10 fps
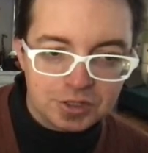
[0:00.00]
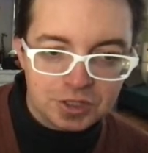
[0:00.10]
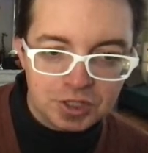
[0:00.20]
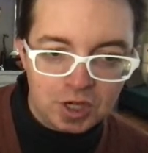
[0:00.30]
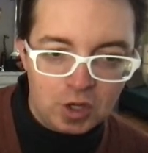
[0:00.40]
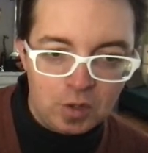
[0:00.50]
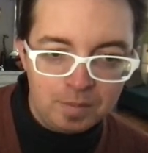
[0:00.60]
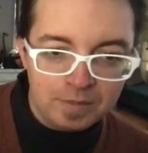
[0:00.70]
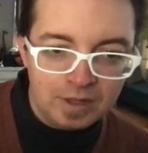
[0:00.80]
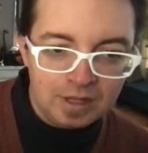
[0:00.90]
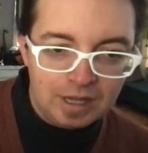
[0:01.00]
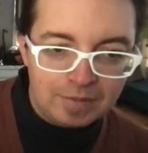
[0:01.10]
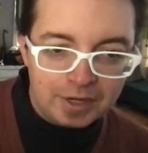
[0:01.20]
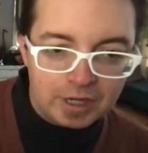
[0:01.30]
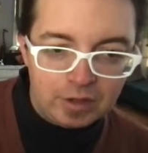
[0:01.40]
So I'm
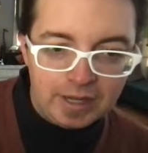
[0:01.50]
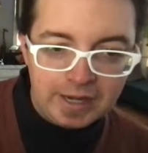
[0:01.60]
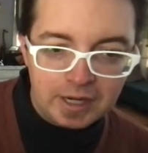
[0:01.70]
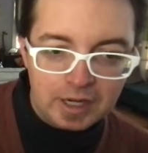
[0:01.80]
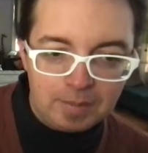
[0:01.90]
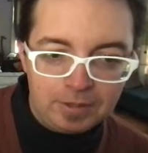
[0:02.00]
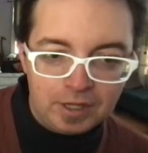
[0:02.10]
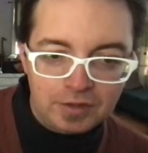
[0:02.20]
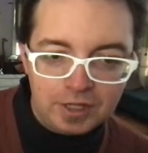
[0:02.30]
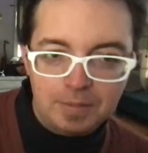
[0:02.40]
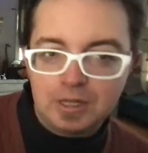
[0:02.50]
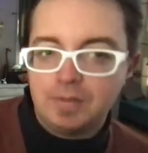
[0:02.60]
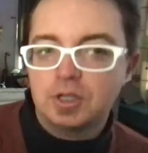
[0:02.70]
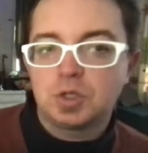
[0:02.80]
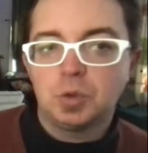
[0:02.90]
going to go ahead and uh, plug the
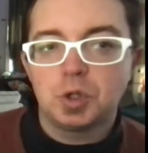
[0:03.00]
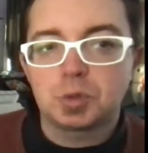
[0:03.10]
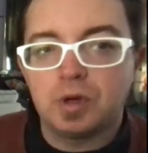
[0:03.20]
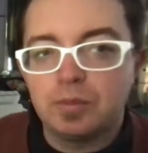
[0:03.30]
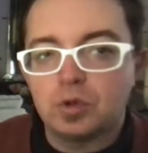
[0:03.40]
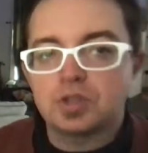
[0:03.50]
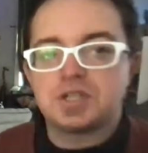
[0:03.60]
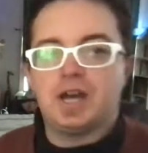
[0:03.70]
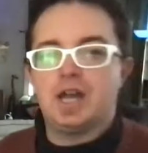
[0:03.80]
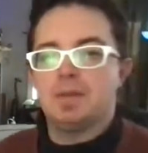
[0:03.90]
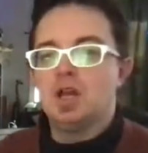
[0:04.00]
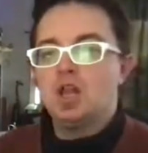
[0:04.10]
upcoming tours one more time.